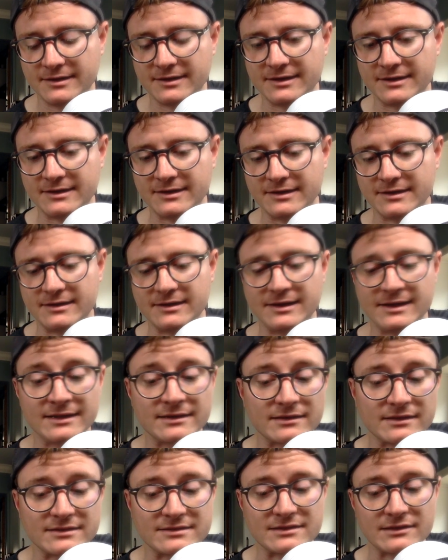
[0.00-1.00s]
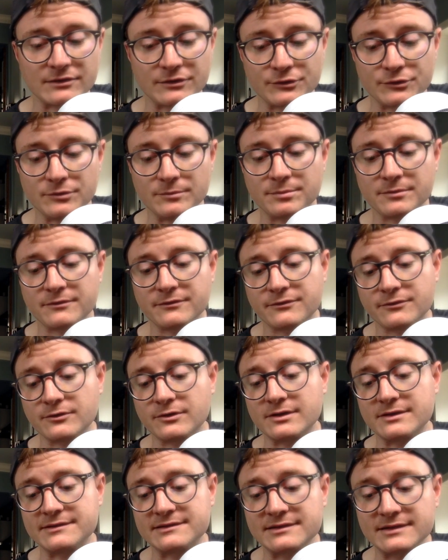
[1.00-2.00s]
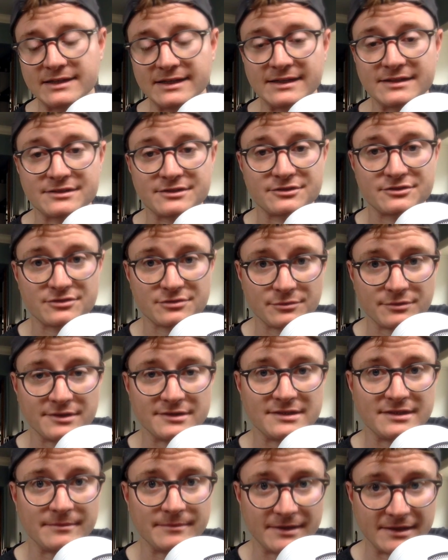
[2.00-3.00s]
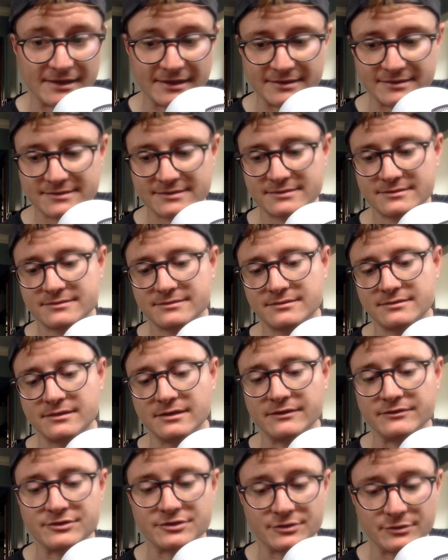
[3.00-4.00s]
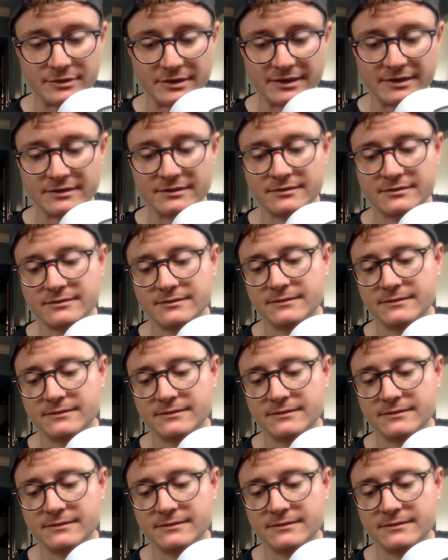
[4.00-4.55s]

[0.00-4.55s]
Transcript: in an endless loop for at least 20 minutes of shooting.